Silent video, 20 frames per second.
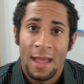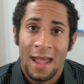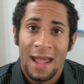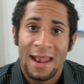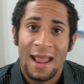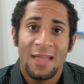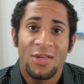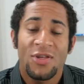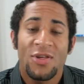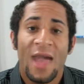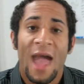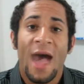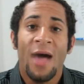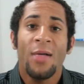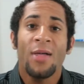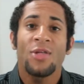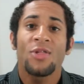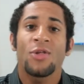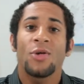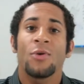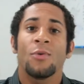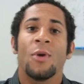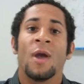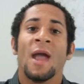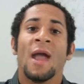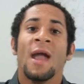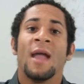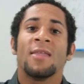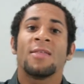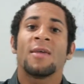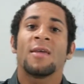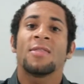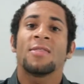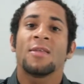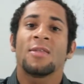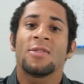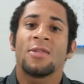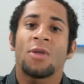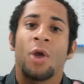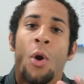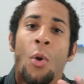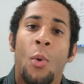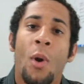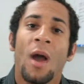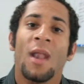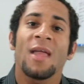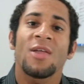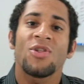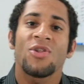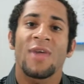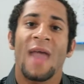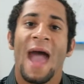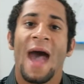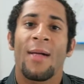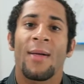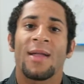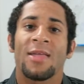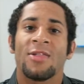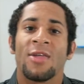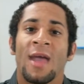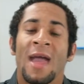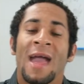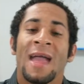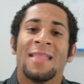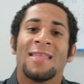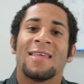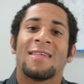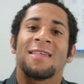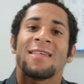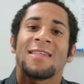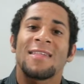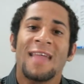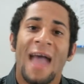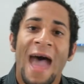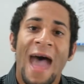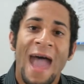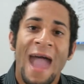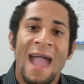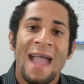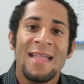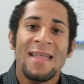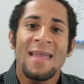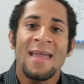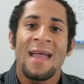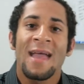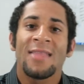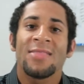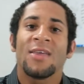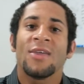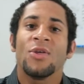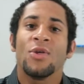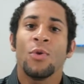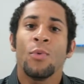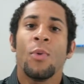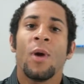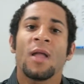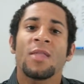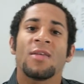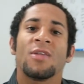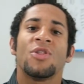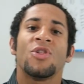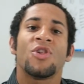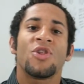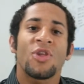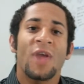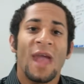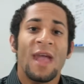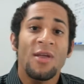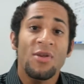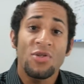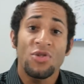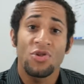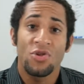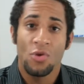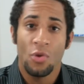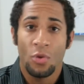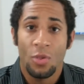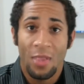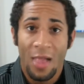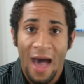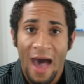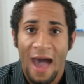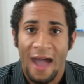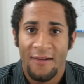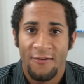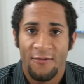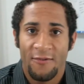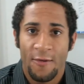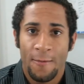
And I challenge you to go on a challenge, decide that you want to change your life.